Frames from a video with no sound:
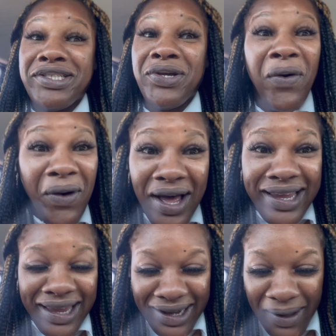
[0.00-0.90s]

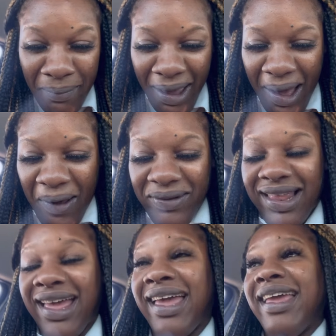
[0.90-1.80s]
talking about?"
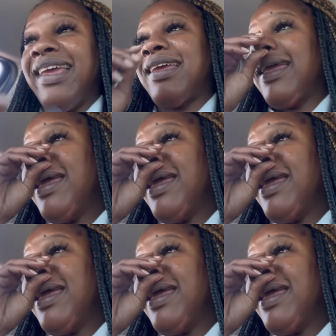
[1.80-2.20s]
Like,